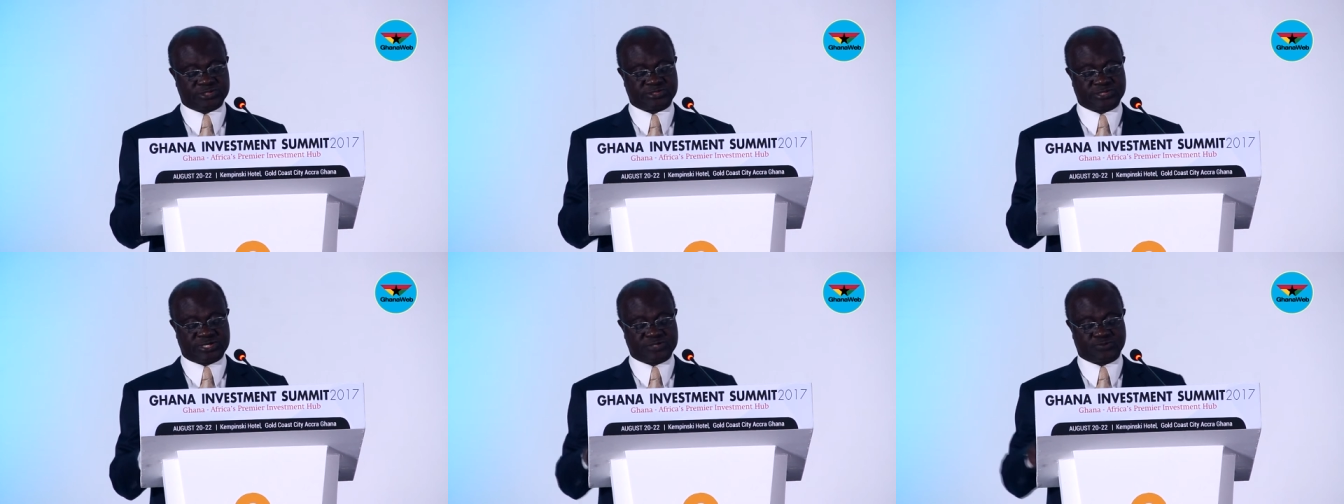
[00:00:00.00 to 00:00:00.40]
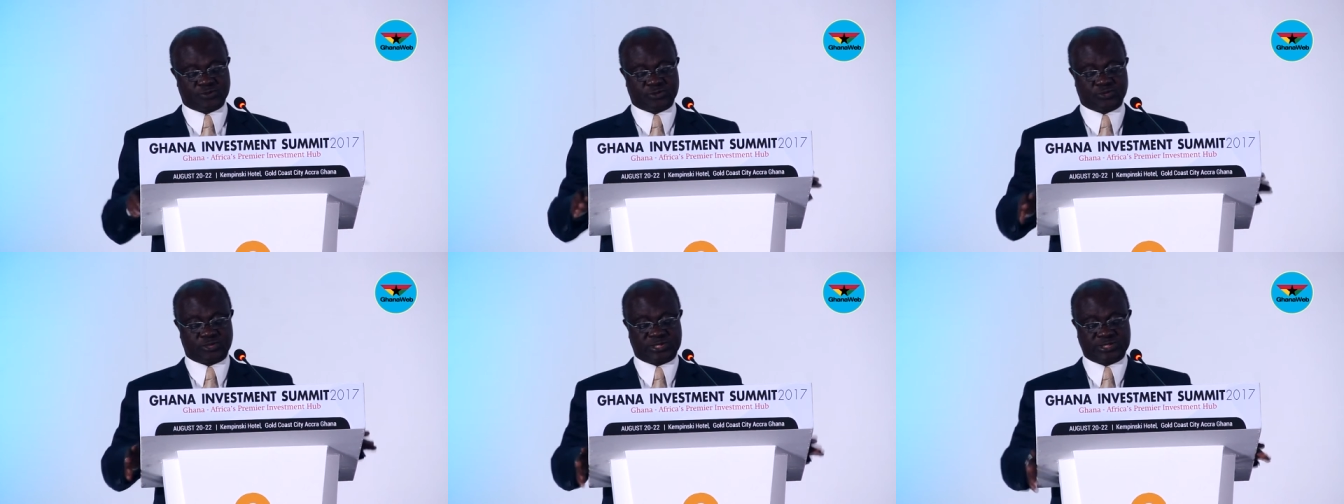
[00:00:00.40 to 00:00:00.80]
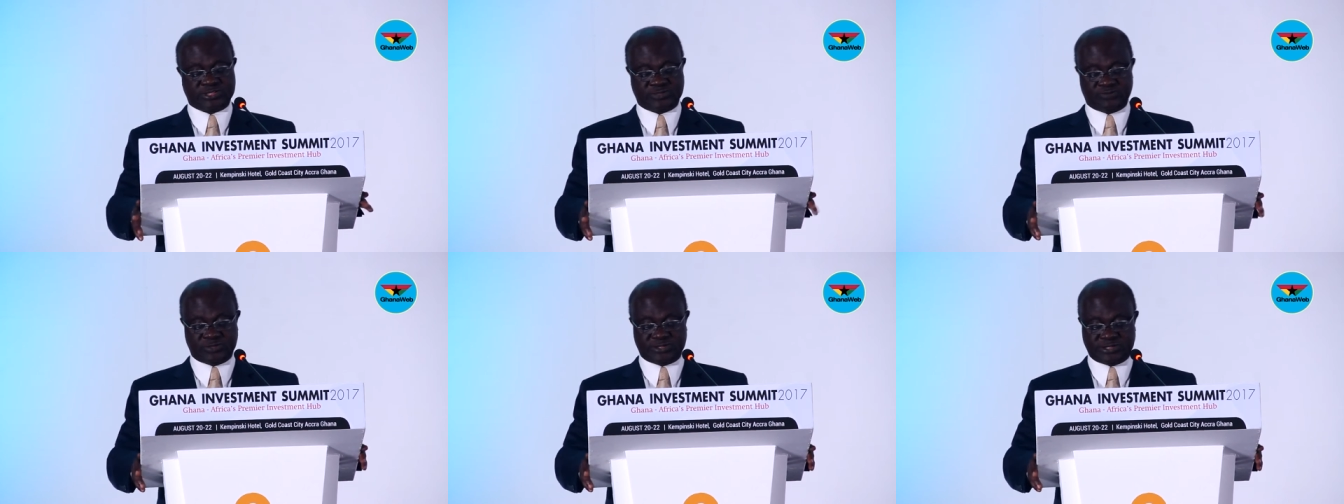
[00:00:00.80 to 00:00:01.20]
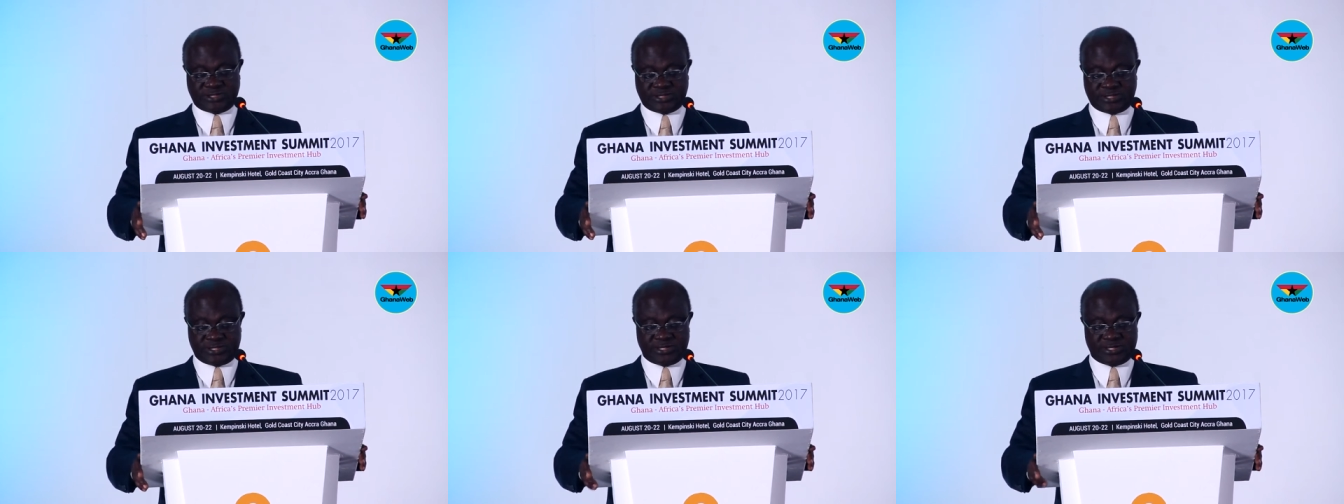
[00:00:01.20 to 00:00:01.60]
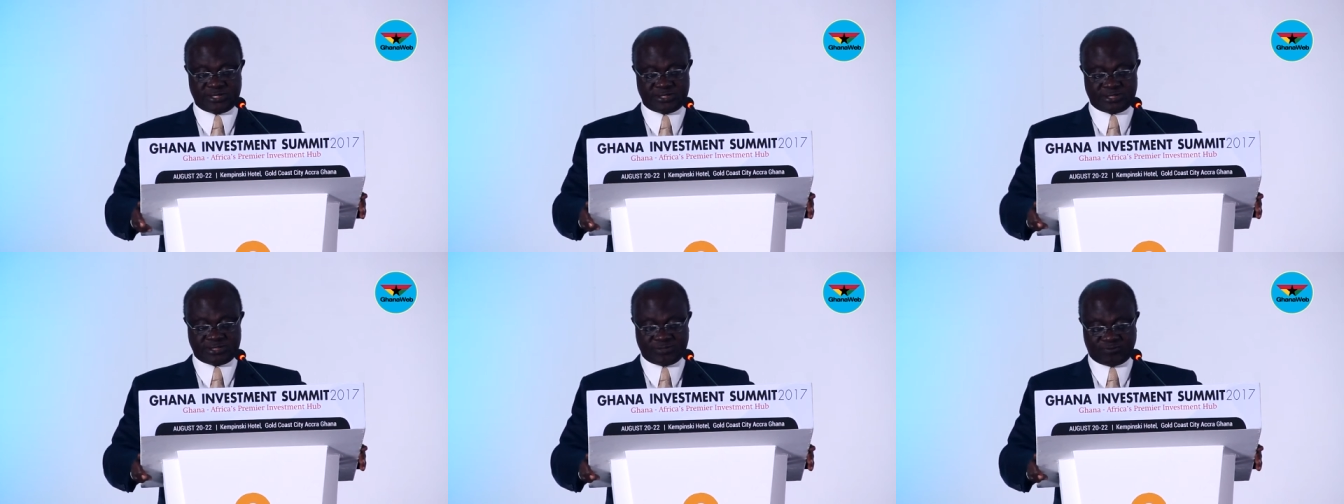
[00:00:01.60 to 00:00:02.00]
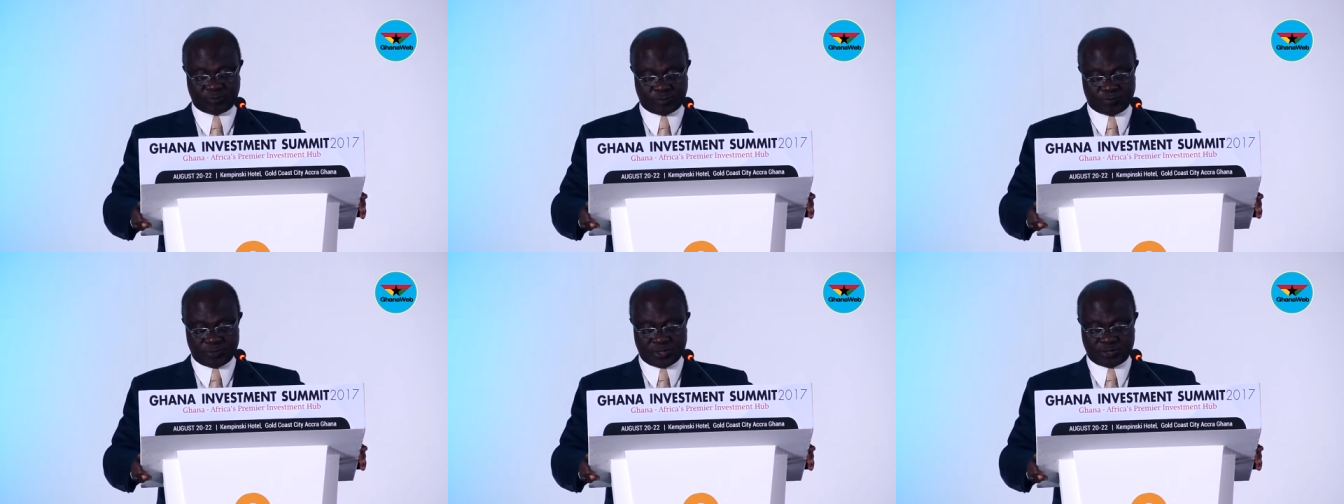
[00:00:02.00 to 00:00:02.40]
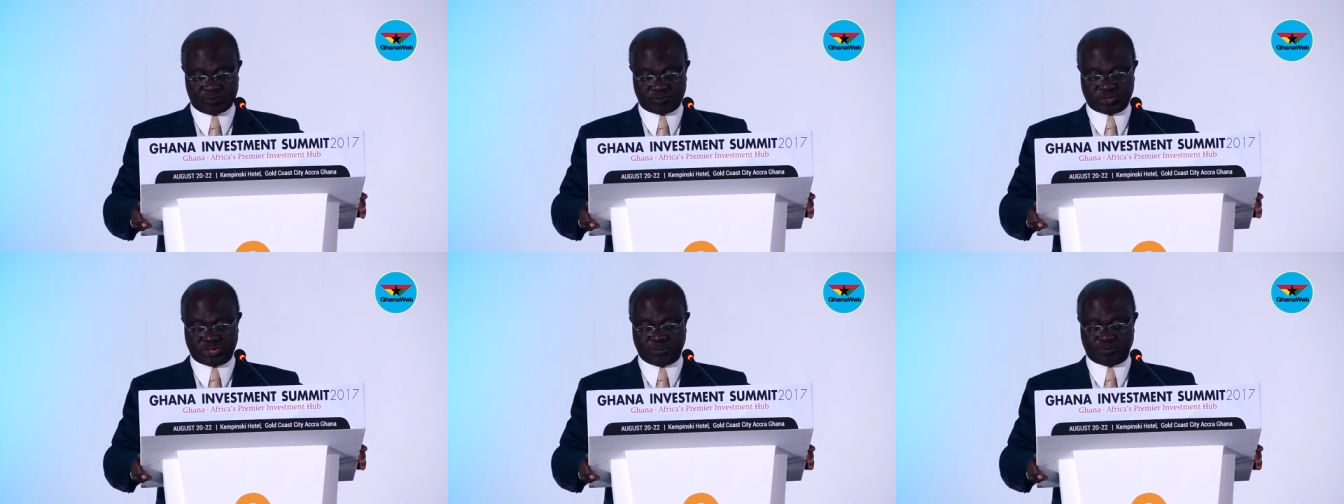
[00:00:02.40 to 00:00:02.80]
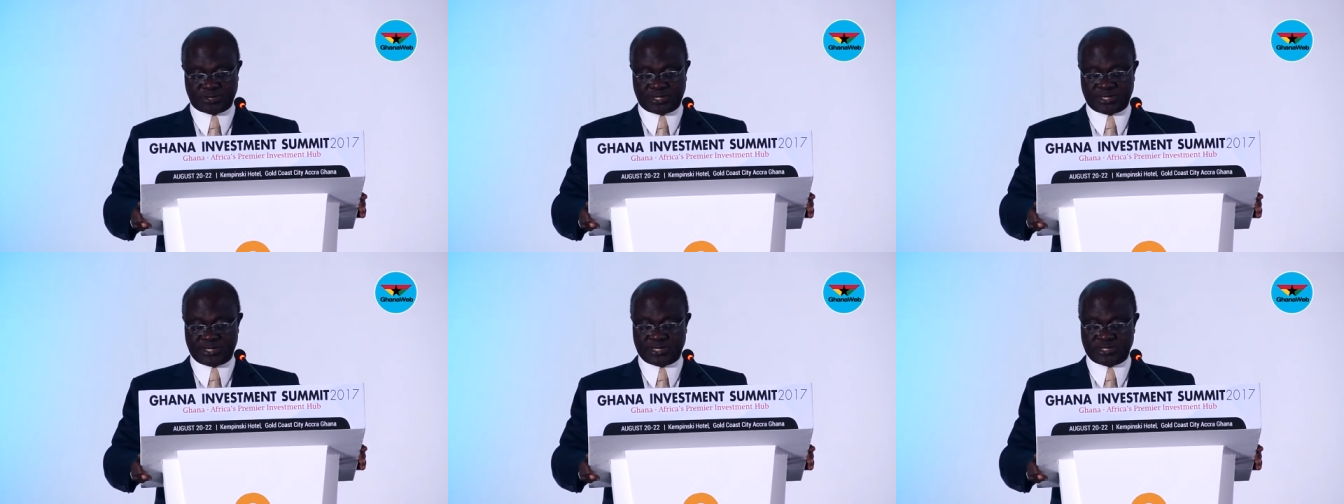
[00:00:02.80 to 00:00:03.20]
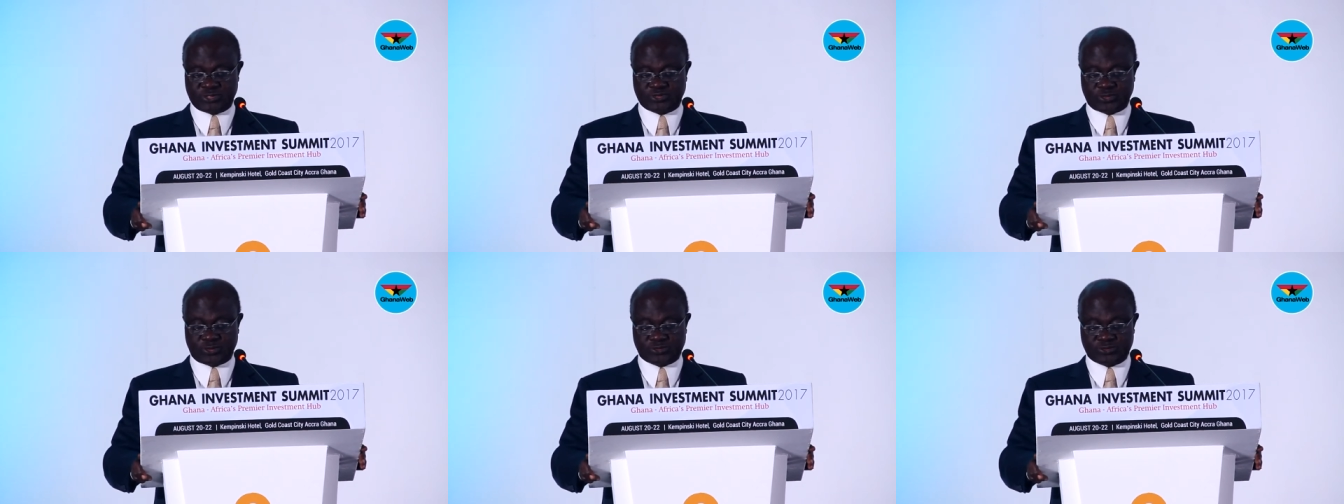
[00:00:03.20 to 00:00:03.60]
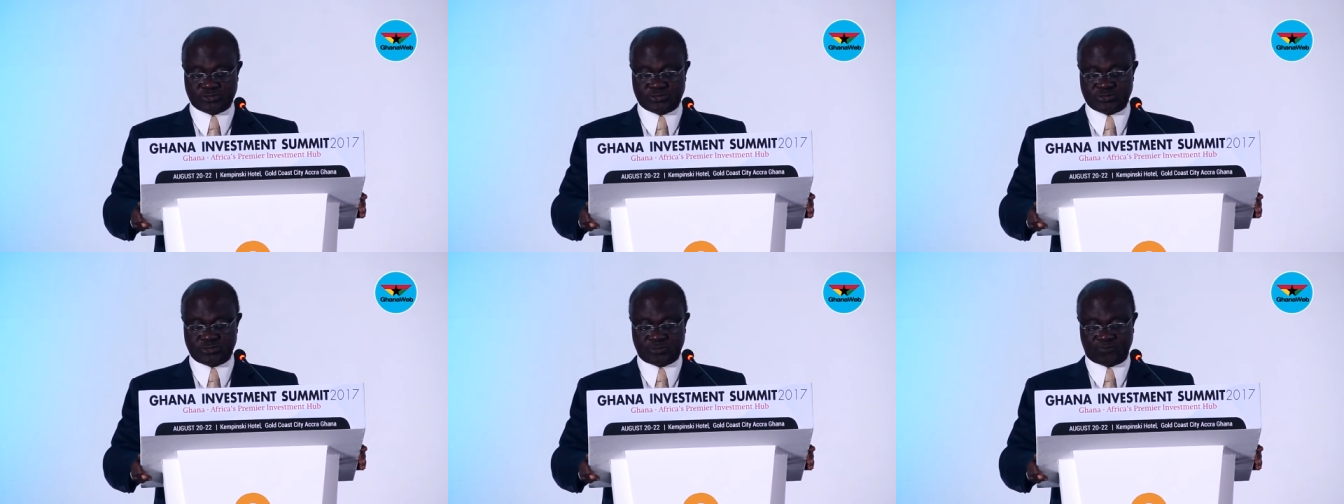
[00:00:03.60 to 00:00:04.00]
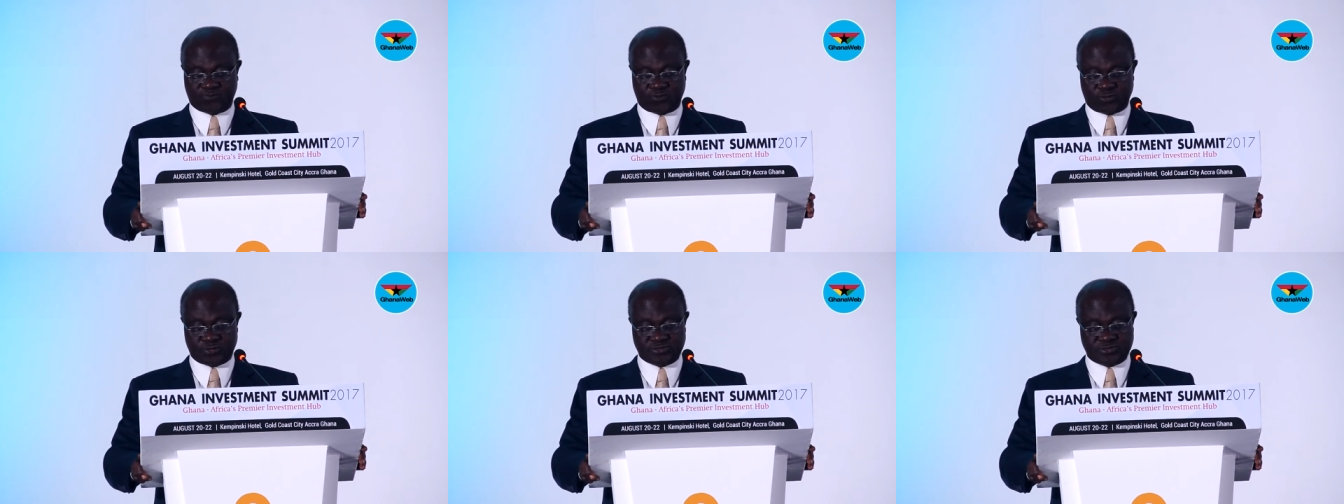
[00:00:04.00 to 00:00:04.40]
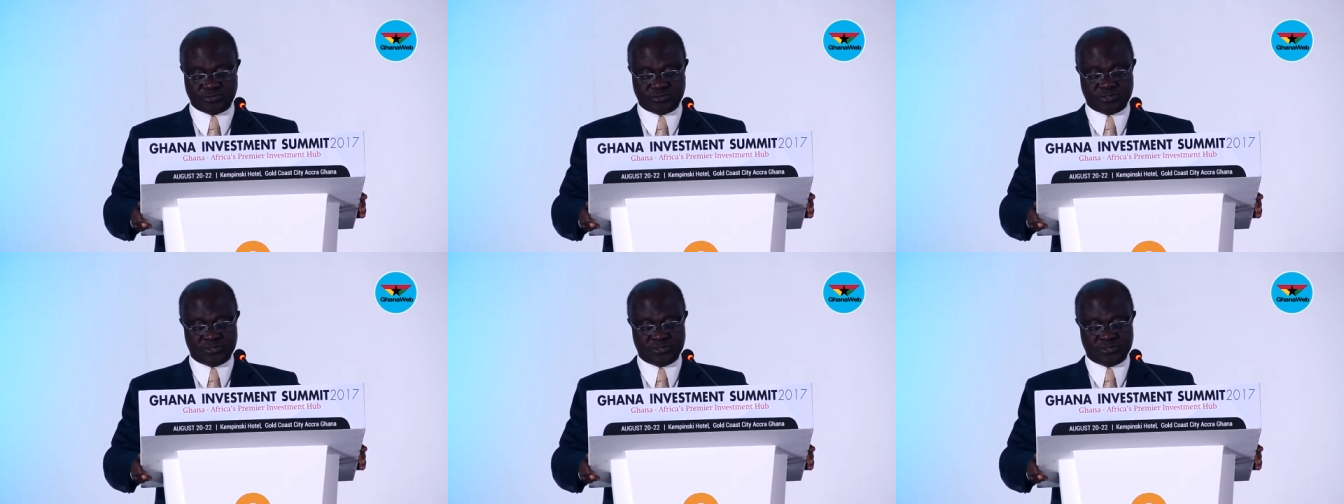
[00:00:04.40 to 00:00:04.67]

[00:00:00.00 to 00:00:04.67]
transport connectivity, the development of cheaper energy sources, of course,